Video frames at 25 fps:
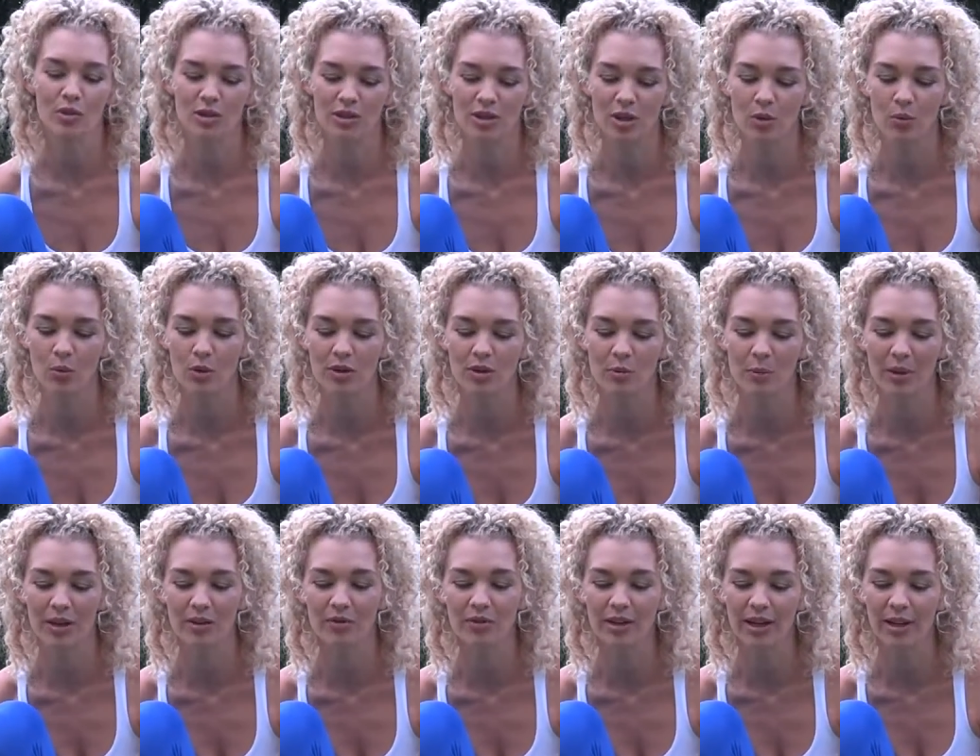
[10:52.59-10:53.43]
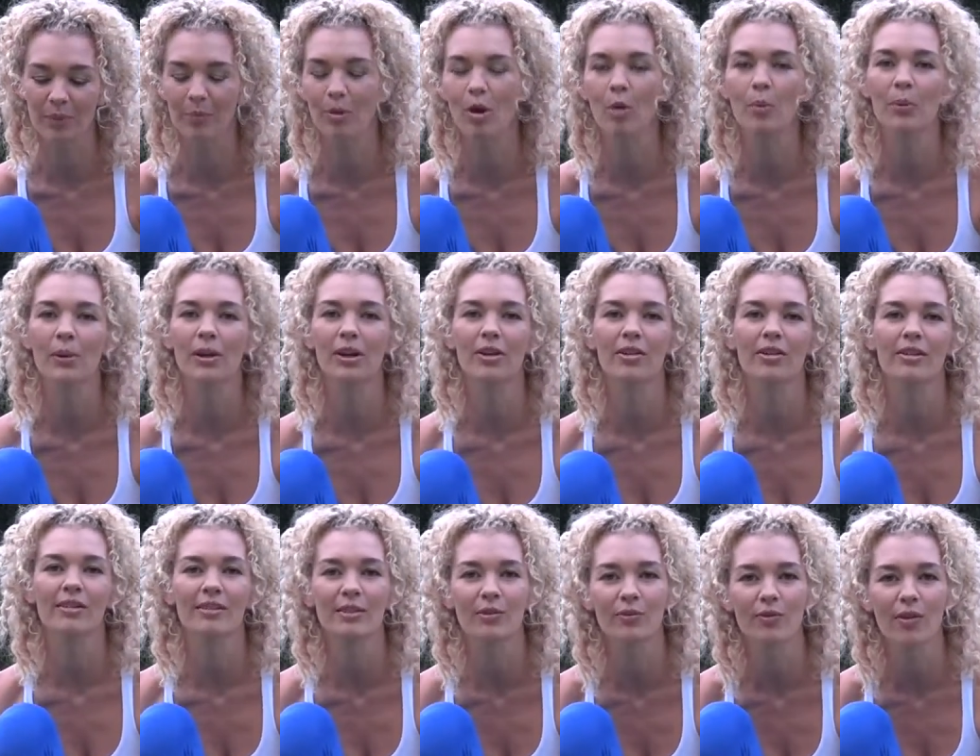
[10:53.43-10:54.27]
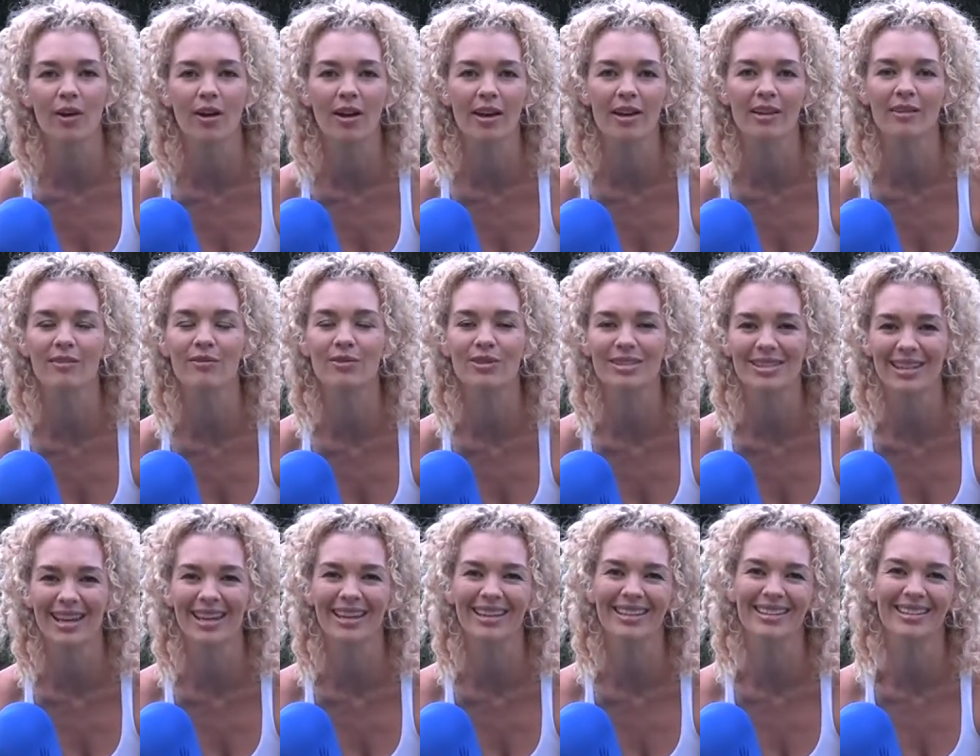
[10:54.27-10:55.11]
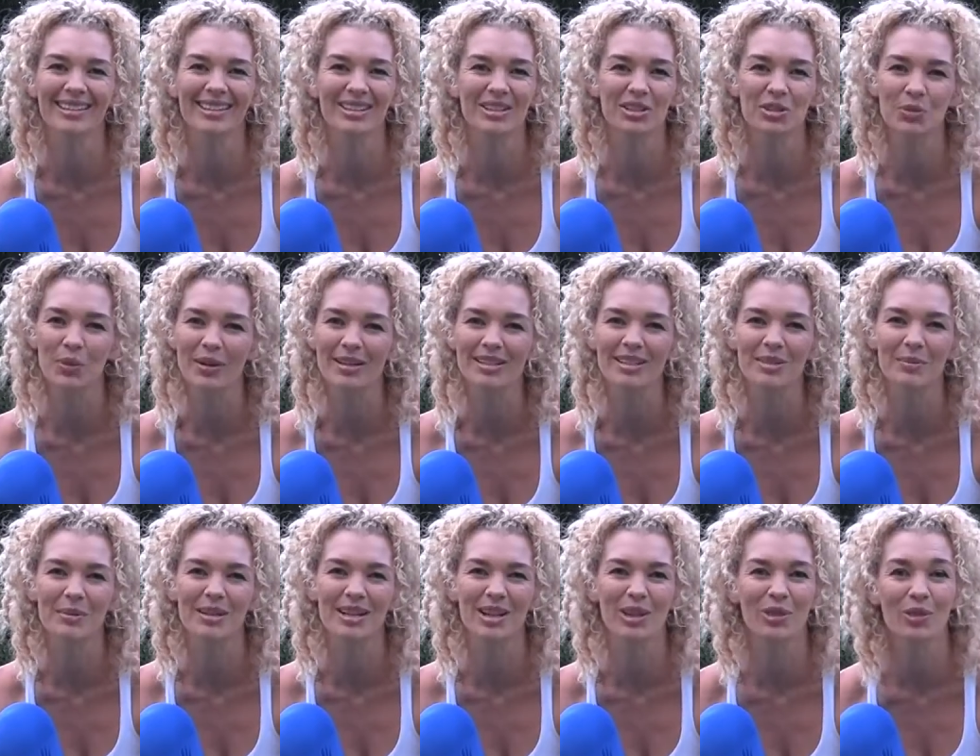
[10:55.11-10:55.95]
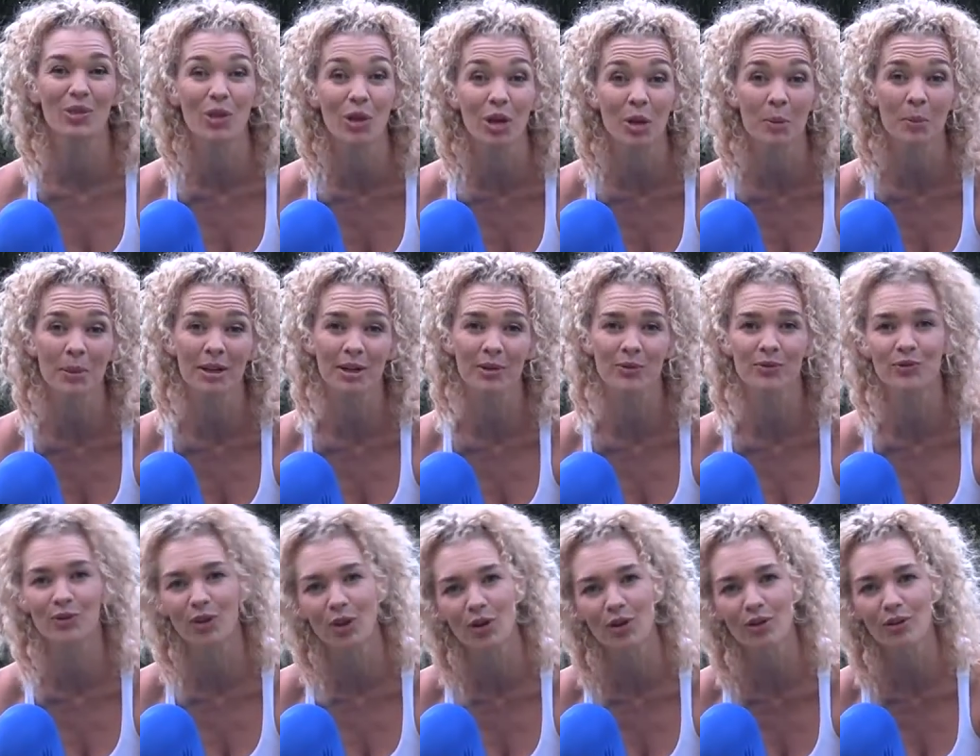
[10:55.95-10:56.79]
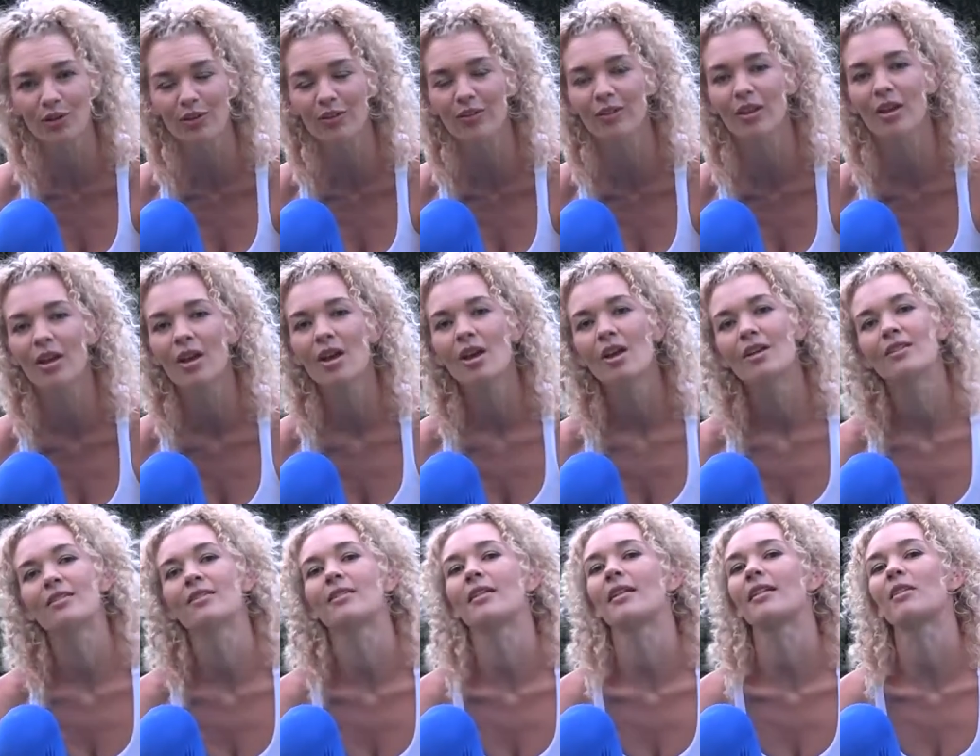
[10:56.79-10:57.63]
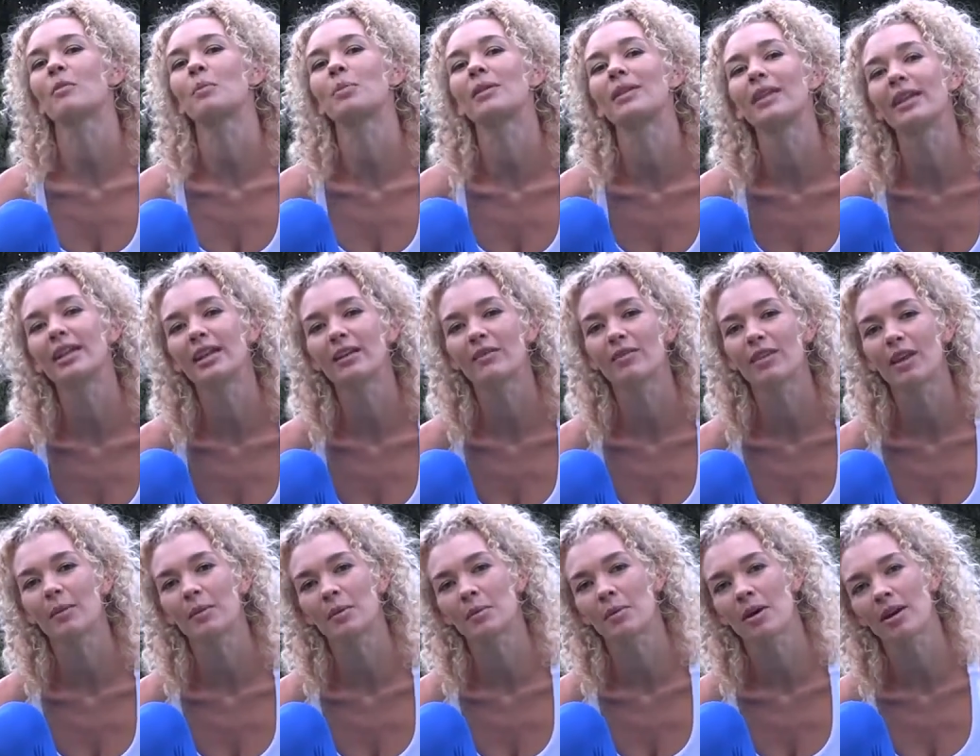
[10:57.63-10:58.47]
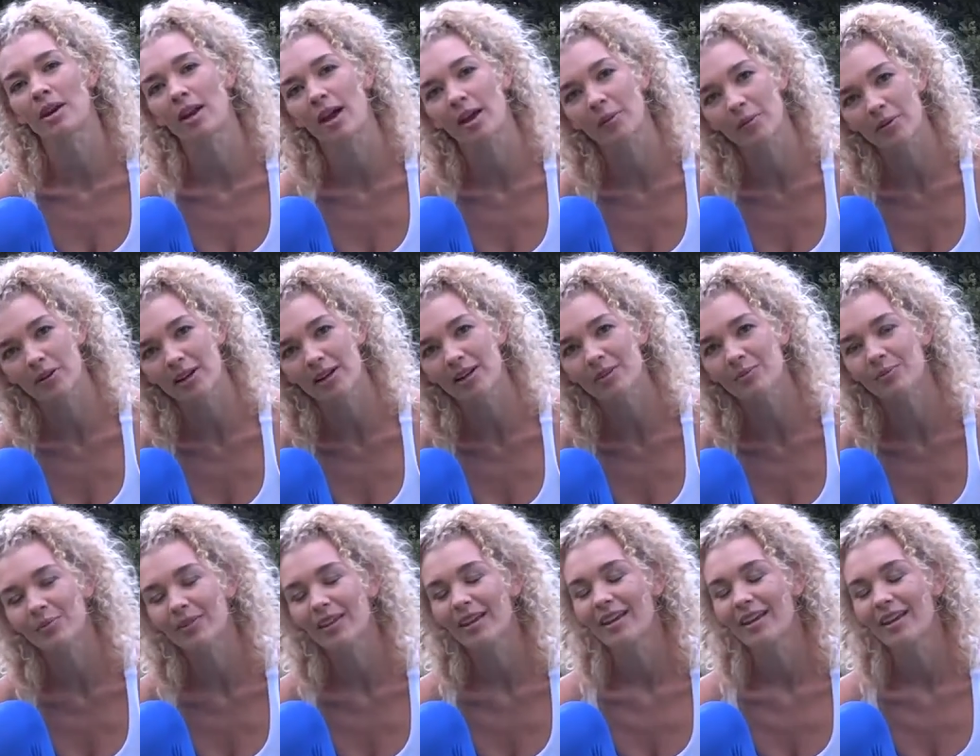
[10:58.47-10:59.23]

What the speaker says: So what's been really popular is the 5, 10, 20 minute, 30 minute flows. So there's plenty of them in my library.